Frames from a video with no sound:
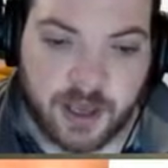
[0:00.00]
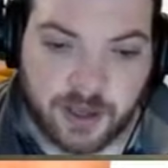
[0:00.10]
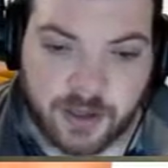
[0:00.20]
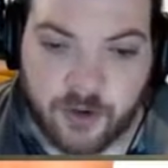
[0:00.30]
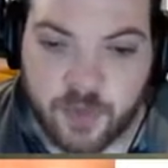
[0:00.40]

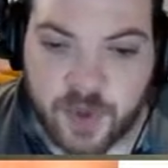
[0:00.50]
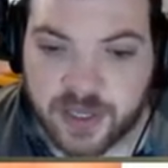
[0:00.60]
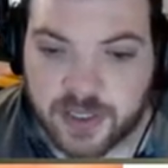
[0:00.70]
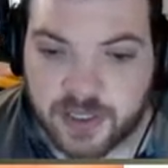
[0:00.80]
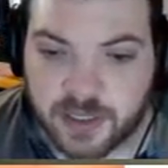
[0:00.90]

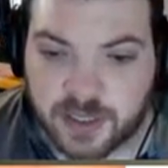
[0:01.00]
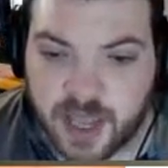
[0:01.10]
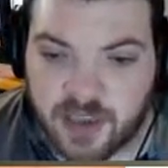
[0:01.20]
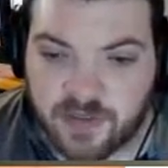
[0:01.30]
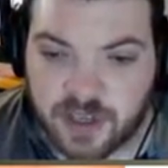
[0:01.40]
Gomez,
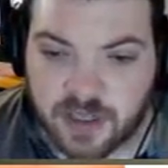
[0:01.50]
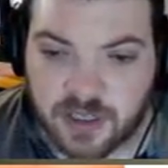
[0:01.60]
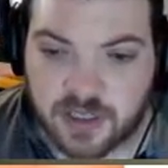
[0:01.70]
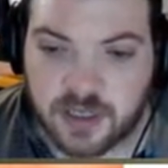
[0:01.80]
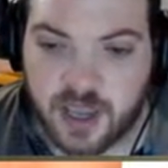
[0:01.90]

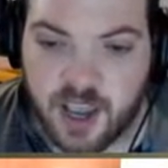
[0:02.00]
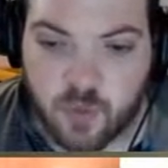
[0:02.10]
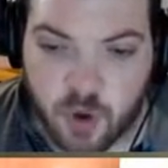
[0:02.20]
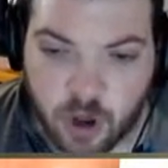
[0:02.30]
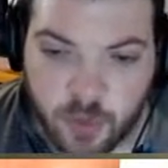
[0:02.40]
Davis. It
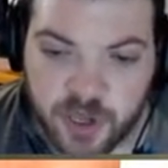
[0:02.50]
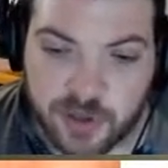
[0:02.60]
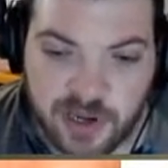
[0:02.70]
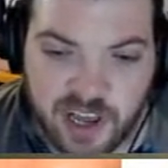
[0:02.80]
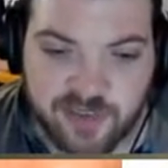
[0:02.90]
will be on
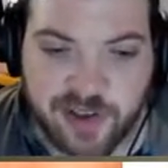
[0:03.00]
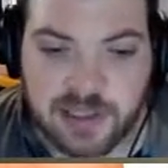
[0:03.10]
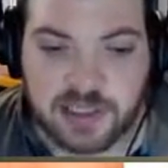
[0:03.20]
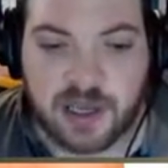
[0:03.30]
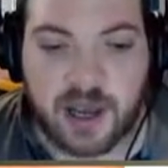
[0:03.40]
the left-hand
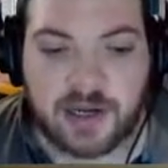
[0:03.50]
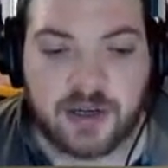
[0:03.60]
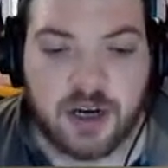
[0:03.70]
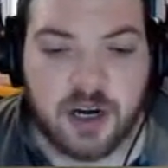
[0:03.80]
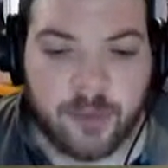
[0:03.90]
side,
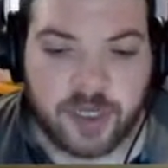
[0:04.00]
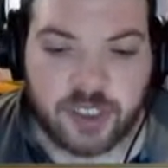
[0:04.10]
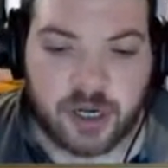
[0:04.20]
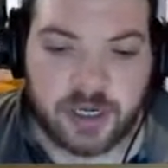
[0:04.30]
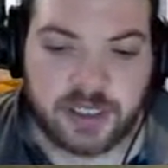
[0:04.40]

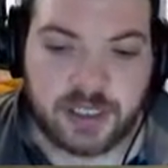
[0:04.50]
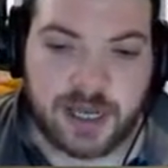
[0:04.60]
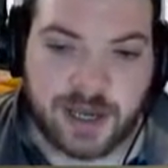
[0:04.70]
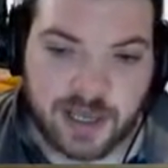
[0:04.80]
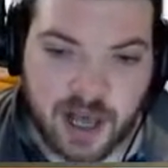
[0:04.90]
Richarlison
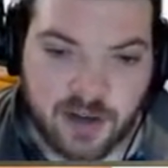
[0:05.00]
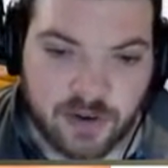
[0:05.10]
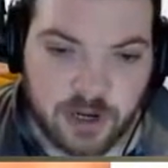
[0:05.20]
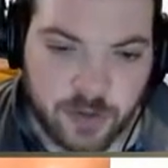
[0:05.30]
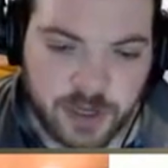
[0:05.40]
and
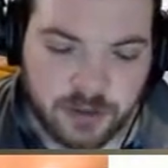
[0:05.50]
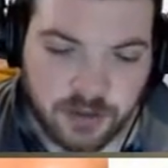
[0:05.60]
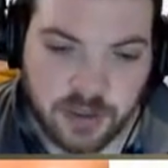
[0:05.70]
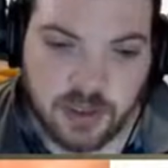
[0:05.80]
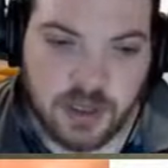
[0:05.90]
Calvert-Lewin.
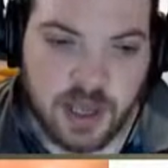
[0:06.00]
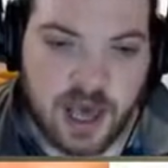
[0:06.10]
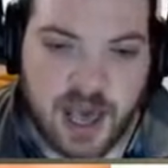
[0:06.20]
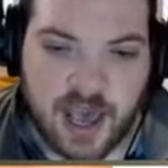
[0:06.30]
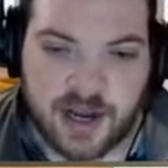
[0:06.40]

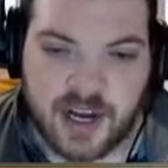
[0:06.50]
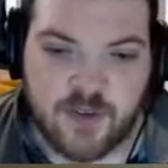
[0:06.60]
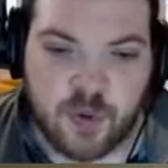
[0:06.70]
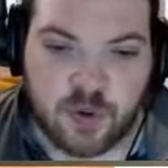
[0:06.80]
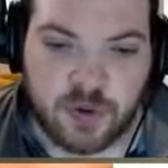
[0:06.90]
And
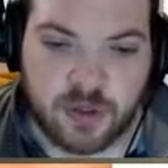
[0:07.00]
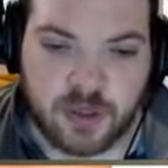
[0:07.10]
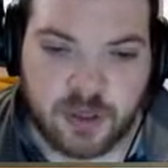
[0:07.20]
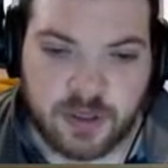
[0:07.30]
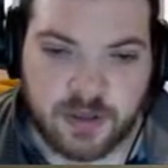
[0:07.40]
Liverpool,
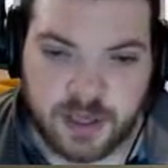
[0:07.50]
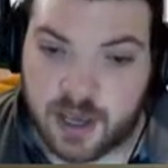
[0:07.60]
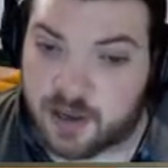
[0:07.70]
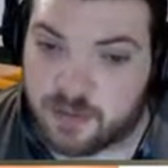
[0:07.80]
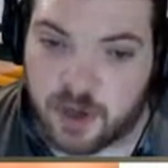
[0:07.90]

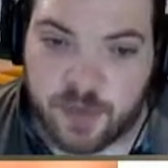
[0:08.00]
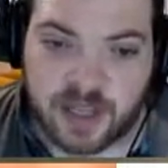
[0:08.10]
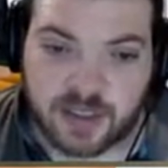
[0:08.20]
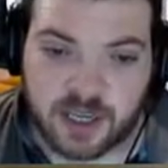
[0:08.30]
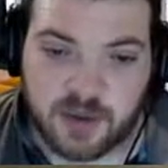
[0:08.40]
no
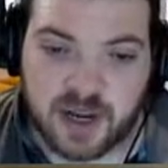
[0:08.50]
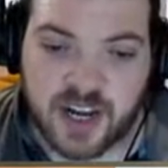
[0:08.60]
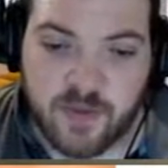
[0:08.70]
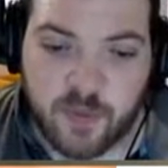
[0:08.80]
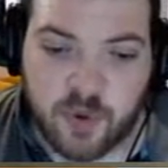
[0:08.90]
bad team. And
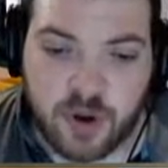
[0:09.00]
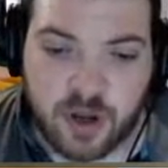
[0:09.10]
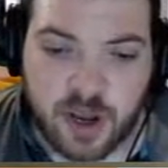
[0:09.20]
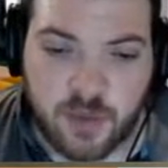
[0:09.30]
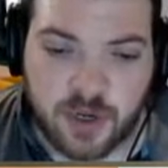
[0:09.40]
Liverpool are
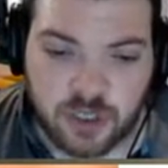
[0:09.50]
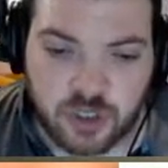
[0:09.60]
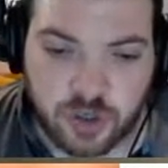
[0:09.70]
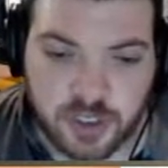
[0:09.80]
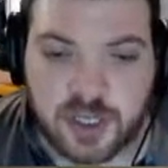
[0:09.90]
going with a
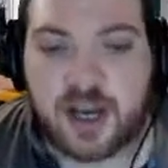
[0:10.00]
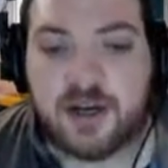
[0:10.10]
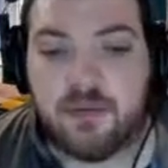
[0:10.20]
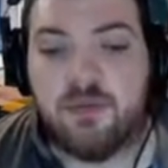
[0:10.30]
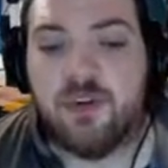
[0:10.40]
strong
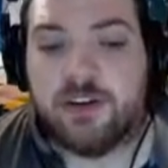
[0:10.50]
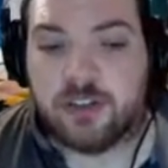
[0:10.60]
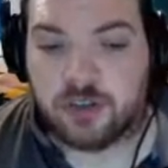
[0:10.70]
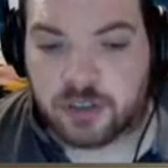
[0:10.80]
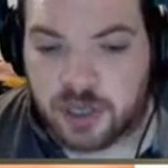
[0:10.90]
side, very
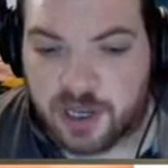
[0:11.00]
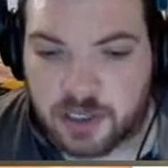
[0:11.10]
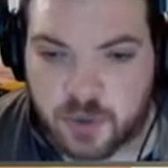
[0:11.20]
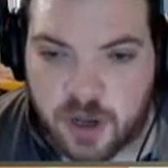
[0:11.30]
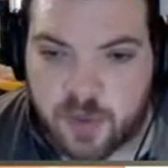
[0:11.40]
strong side
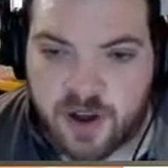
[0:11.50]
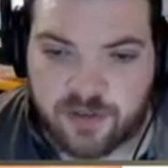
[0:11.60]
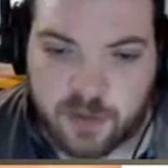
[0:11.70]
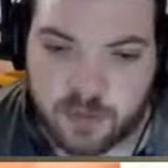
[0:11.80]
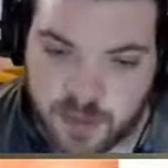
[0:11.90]
as well, apart
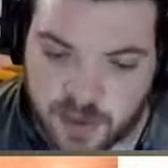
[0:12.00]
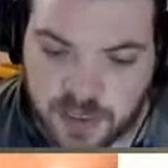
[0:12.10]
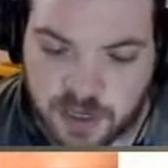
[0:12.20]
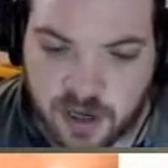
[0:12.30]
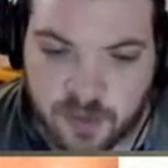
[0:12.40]
from maybe
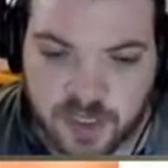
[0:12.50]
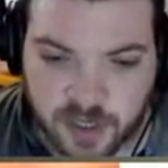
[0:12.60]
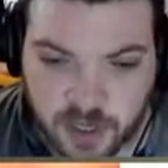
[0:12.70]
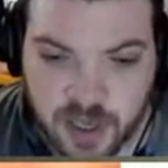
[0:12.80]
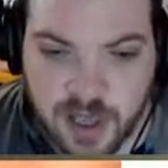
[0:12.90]
Salah
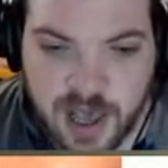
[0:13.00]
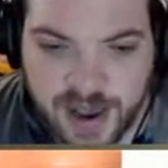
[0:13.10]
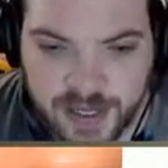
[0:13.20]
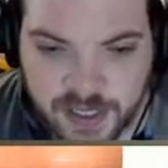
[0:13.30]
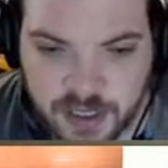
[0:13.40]
missing.
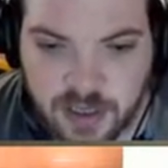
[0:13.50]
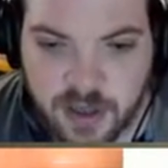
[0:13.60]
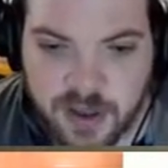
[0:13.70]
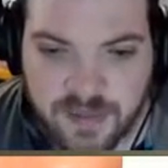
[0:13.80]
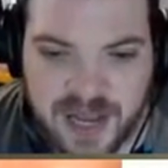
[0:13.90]
Alisson,
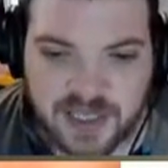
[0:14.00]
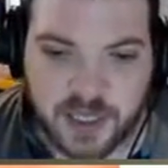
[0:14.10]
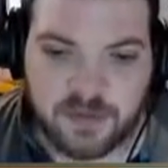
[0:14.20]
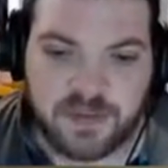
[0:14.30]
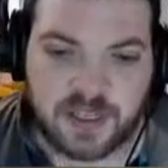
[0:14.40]

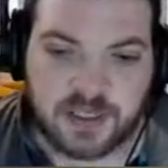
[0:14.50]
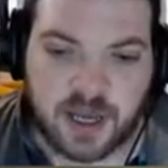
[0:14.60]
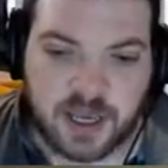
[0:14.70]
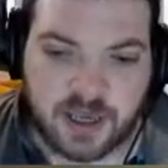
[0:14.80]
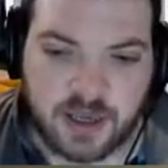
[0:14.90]
Matip, Van
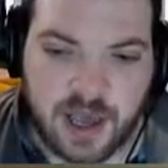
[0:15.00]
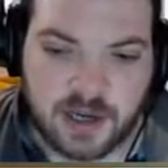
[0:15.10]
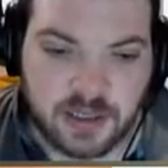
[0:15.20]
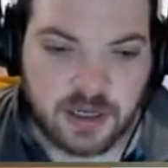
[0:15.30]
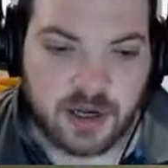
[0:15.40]
Dijk,
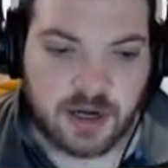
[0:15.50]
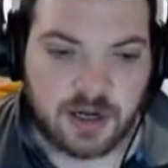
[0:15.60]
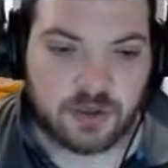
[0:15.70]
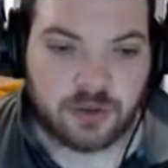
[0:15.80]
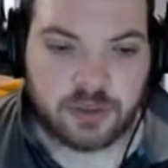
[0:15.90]

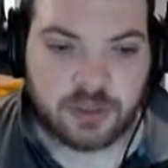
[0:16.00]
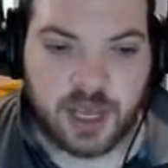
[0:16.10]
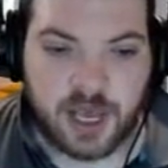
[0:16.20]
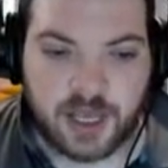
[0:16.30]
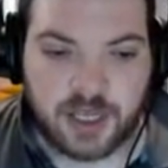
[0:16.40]
Alexander-Arnold,
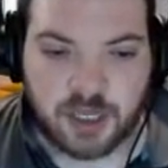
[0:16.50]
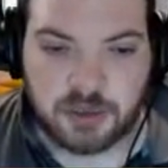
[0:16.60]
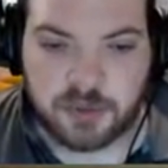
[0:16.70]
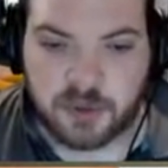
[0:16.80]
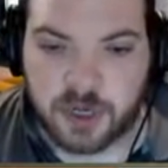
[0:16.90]

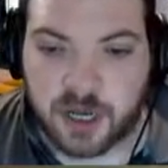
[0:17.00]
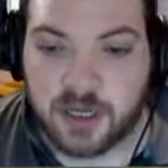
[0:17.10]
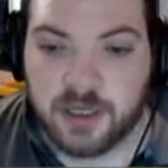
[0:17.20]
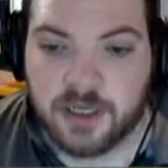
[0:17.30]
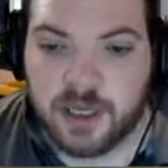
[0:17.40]
James Milner,
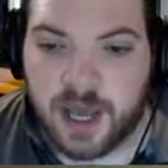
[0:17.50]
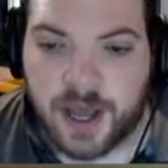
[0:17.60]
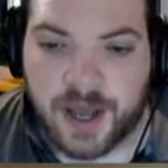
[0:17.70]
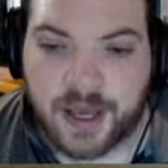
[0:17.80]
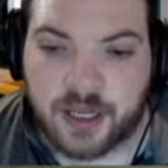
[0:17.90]

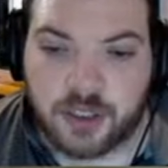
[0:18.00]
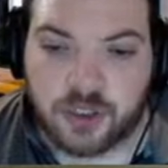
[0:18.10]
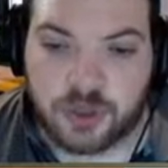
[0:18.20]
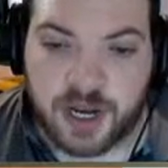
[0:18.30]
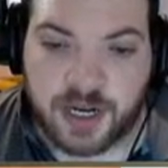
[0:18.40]

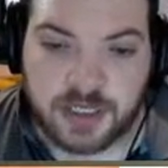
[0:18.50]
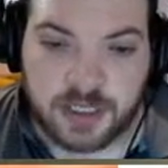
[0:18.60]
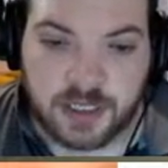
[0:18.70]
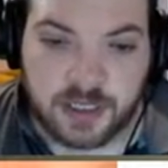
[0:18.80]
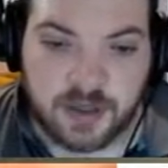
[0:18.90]
Jordan
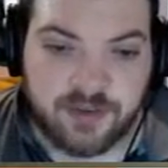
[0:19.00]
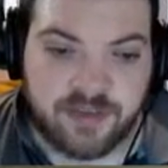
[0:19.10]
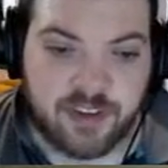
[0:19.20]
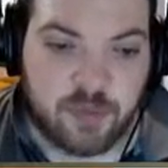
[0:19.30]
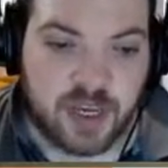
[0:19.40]
Henderson,
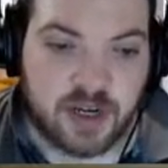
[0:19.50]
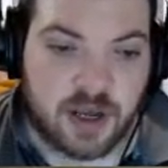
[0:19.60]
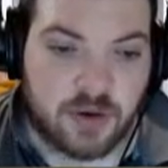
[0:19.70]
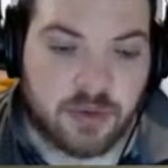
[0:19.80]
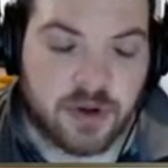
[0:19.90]

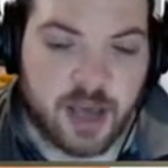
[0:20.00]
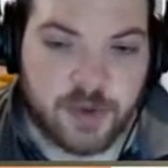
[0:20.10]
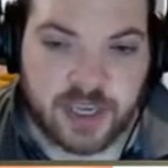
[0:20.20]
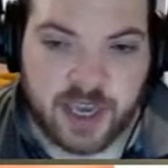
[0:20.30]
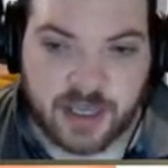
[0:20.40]
Fabinho,
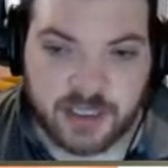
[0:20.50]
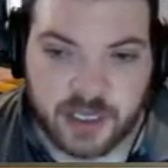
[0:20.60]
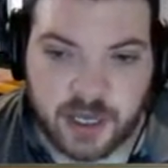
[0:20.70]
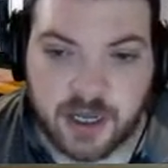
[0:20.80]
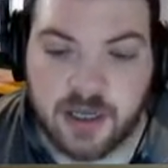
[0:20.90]
Naby
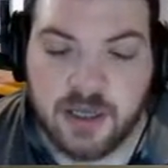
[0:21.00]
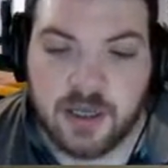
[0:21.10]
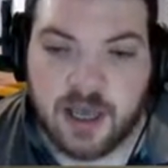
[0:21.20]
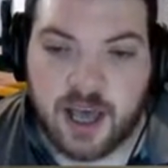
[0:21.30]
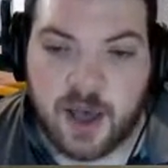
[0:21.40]
Keita,
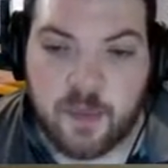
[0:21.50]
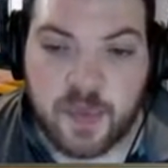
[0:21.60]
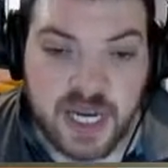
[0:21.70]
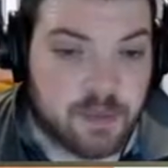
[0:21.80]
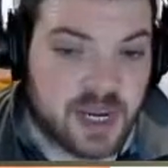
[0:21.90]

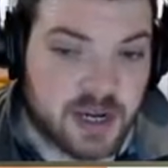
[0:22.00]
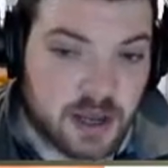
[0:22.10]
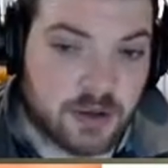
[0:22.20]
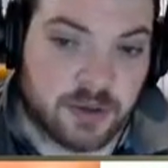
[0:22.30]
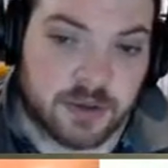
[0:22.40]

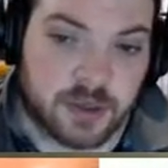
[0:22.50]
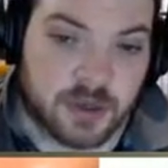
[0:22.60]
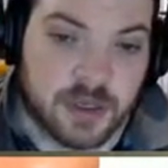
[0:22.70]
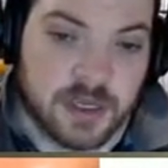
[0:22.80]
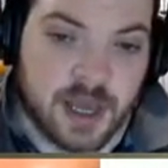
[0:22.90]
Minamino,
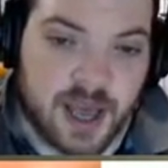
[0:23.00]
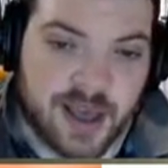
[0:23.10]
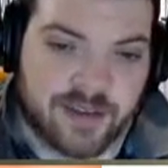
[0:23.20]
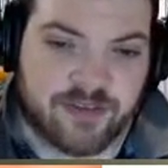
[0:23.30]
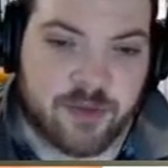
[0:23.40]

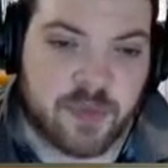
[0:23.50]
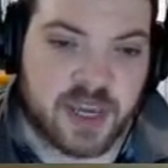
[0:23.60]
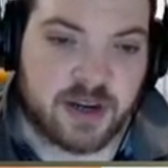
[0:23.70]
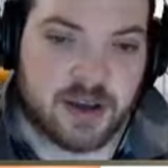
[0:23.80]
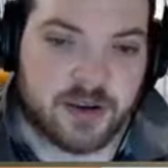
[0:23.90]

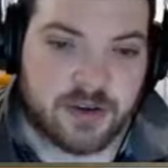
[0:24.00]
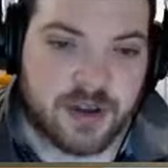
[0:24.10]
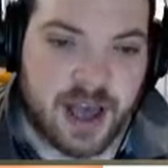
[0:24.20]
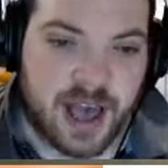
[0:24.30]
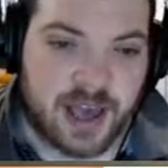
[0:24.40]
Firmino
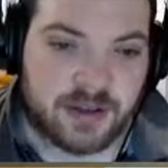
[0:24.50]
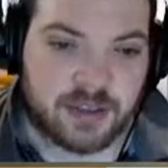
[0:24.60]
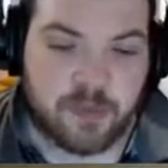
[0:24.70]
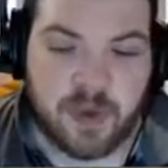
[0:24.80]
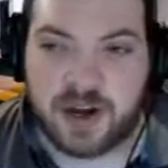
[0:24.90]

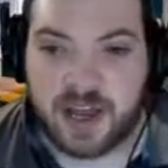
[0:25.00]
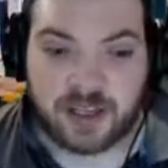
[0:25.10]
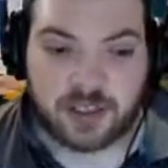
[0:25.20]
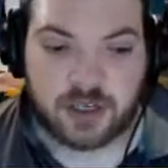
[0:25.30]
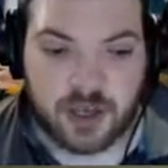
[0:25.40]
and Mane.
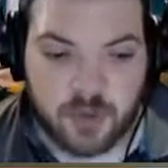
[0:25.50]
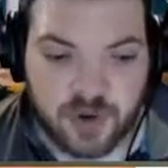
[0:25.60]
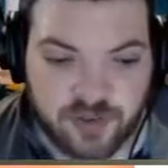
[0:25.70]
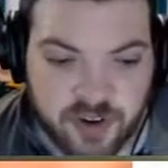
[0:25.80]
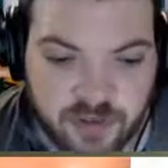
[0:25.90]
So they're going with
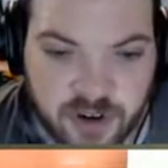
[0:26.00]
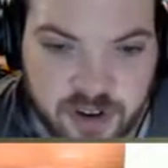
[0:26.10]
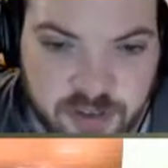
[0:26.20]
the front three.